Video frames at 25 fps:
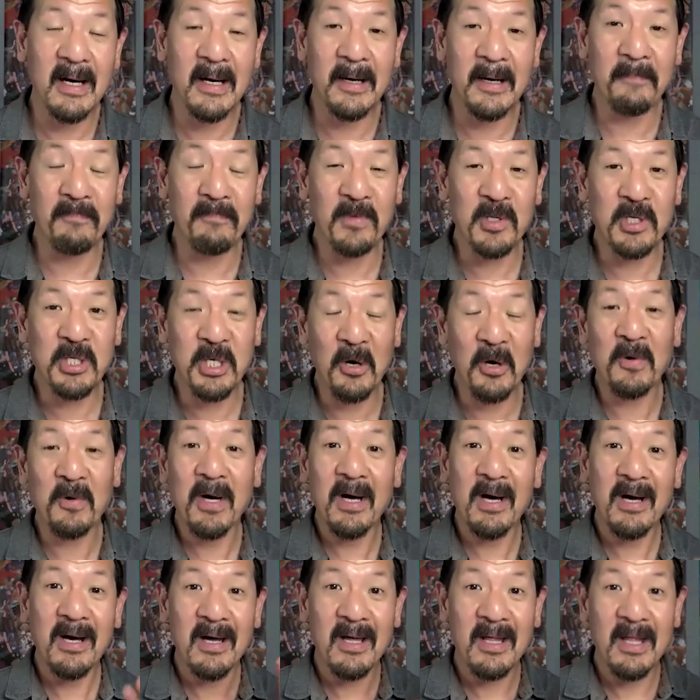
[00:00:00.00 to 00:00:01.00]
So
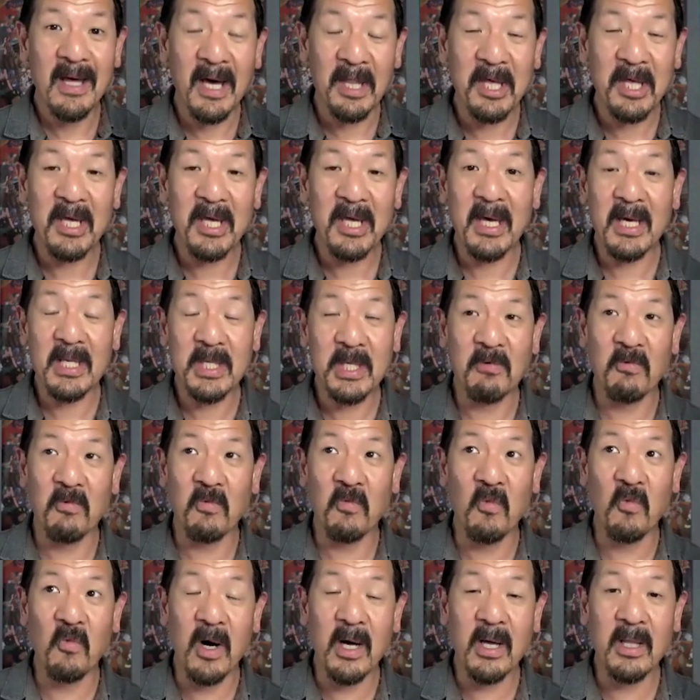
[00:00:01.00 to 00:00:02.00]
I think that's
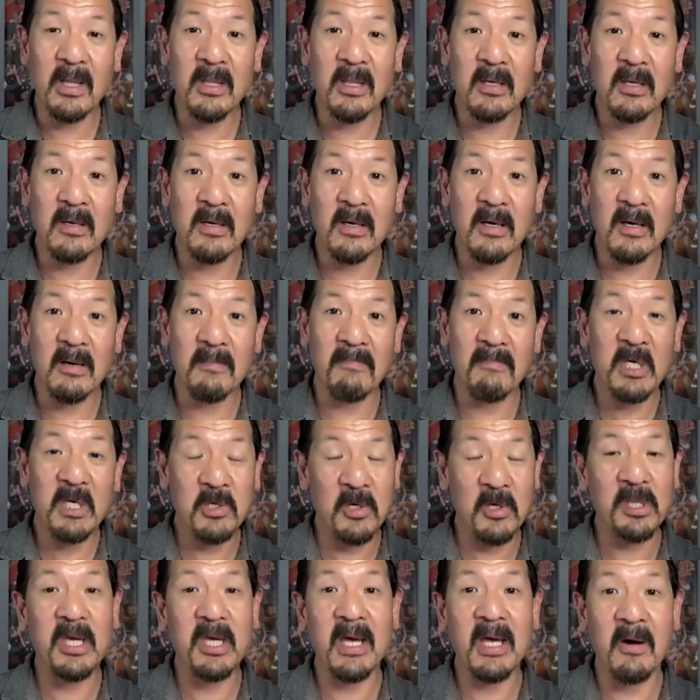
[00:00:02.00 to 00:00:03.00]
one major
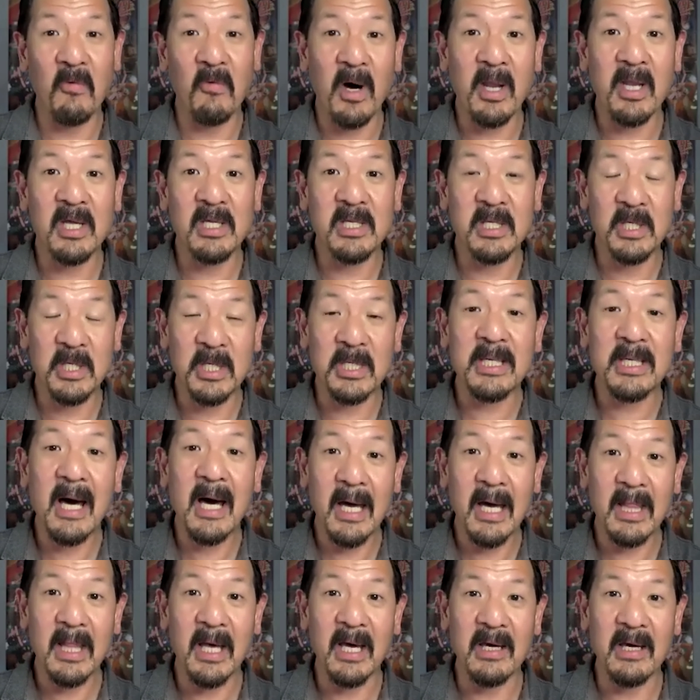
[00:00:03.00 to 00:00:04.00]
thing I wanted to just
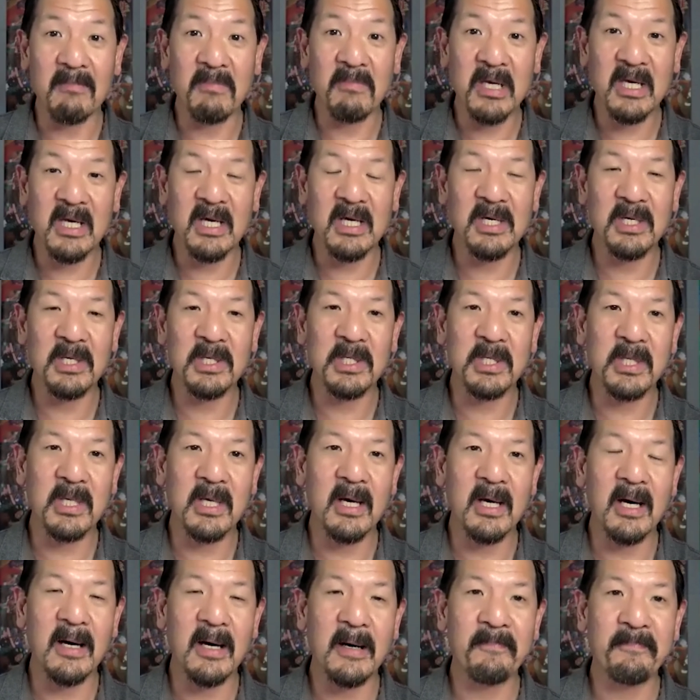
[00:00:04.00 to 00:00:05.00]
highlight because,
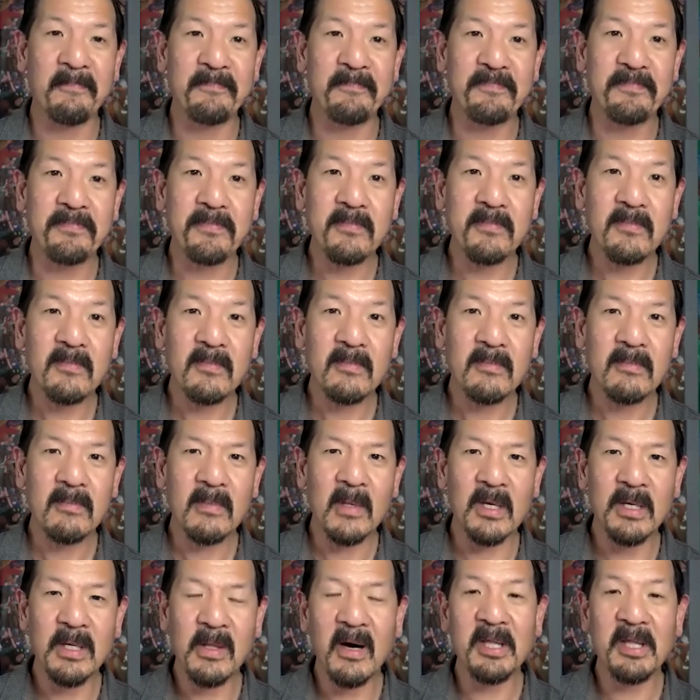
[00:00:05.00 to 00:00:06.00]

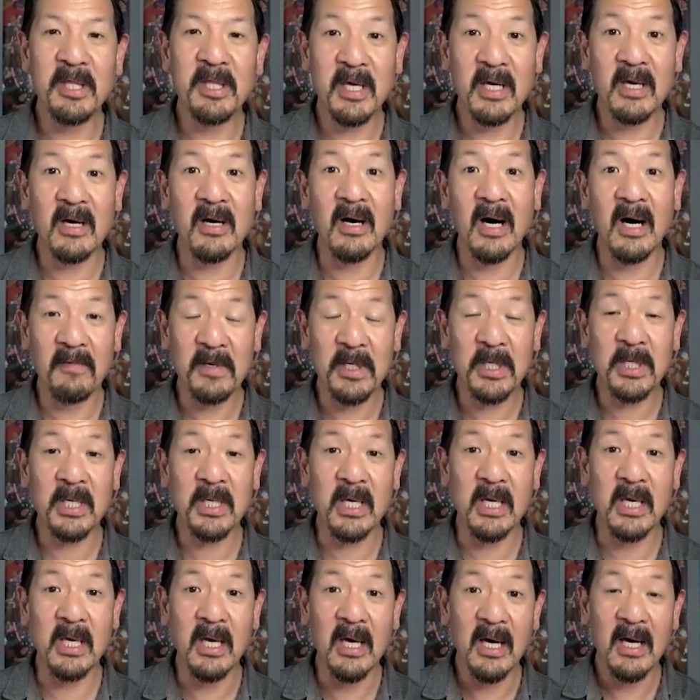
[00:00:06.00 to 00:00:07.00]
I think
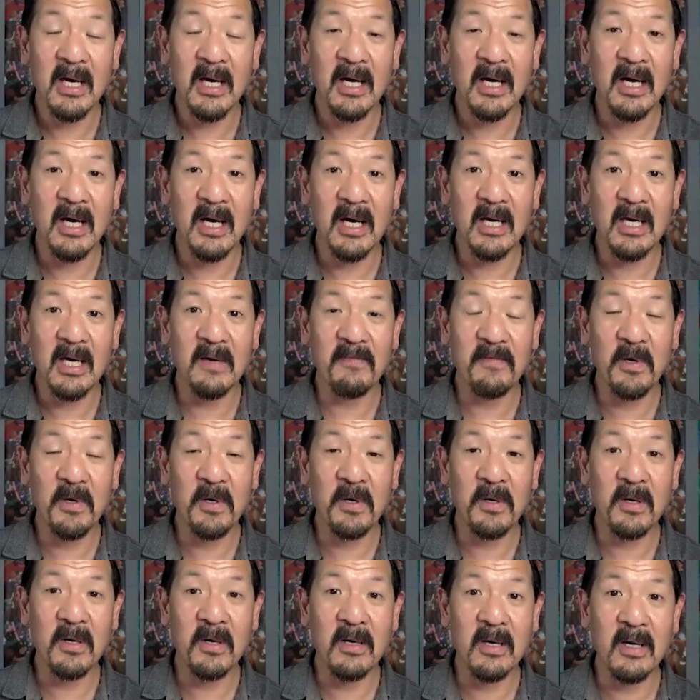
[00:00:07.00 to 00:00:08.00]
obviously if
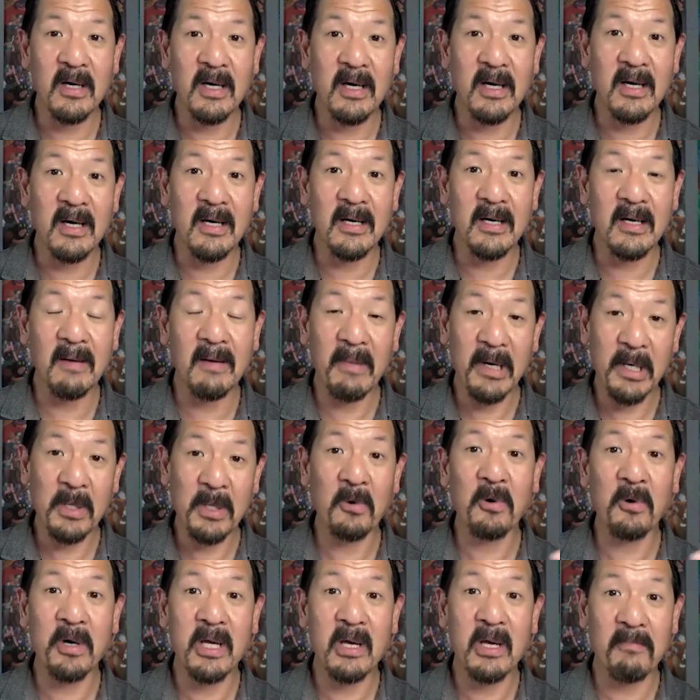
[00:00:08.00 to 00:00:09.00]
you're a
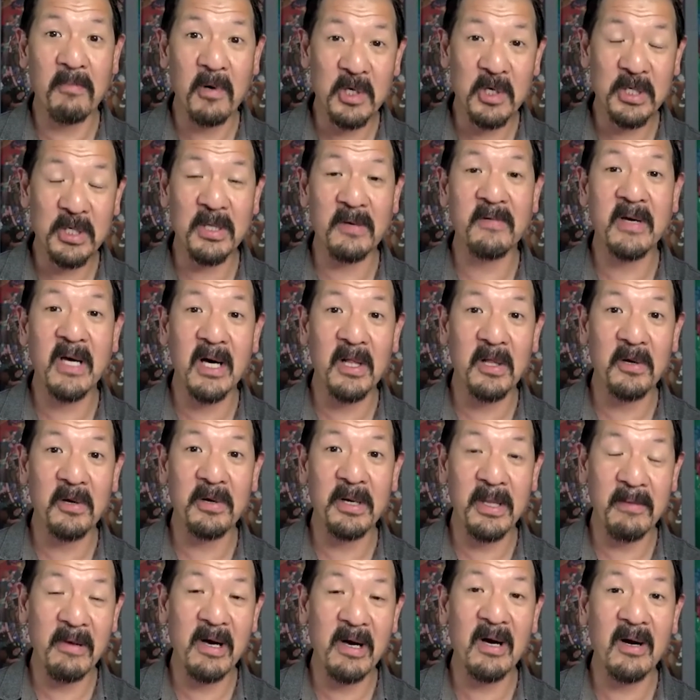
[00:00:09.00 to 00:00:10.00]
minority, a person of color
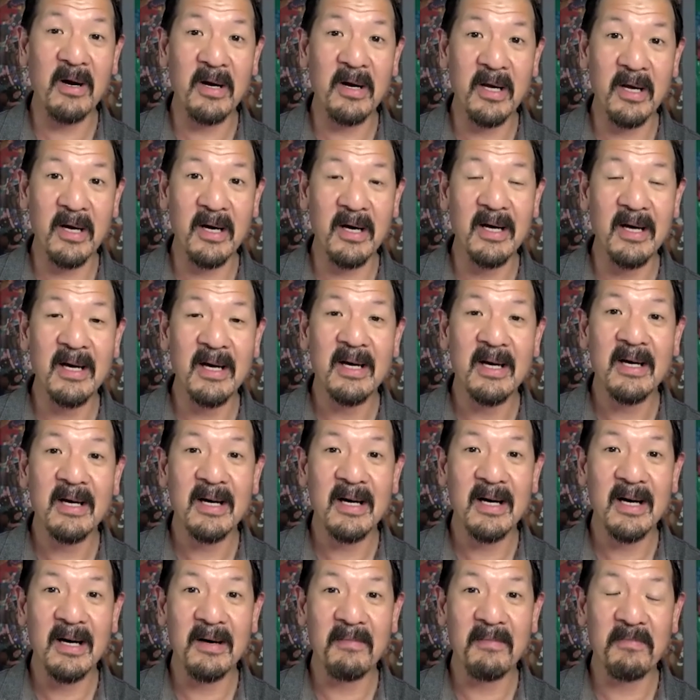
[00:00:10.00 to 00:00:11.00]
in America,
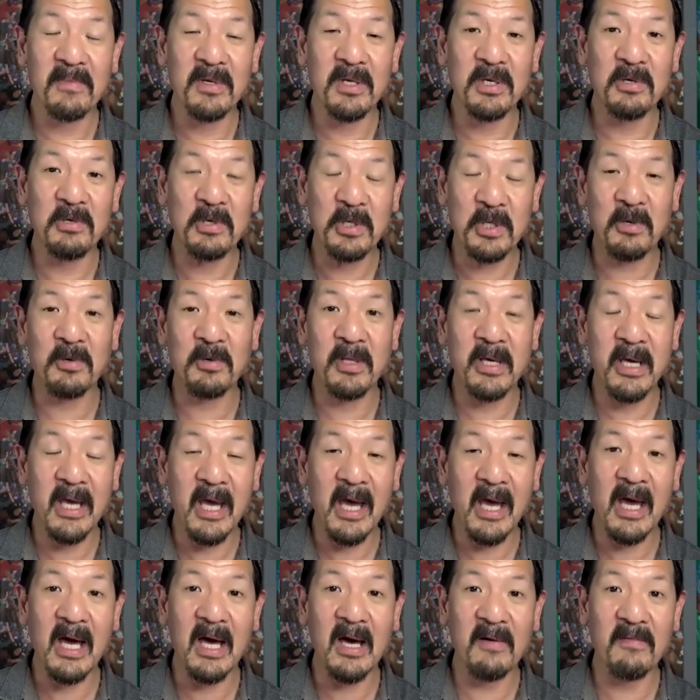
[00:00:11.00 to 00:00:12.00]
you certainly
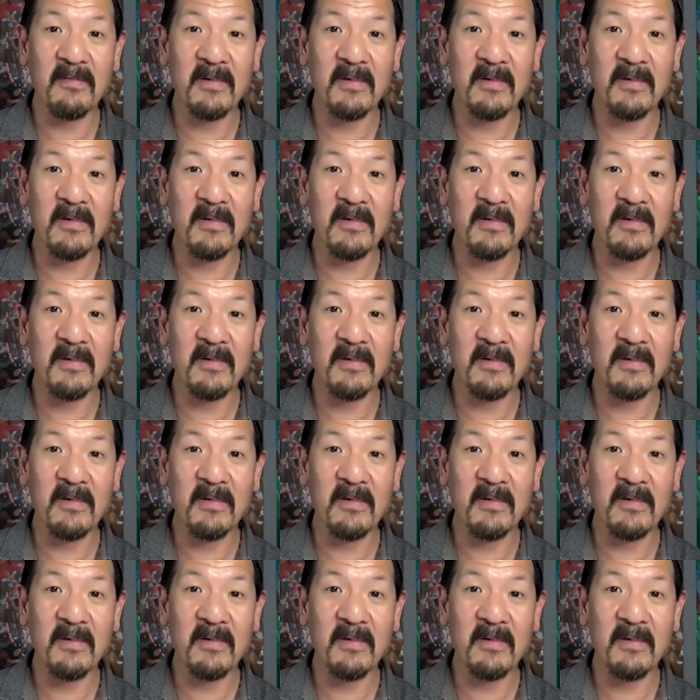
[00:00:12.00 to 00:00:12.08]
have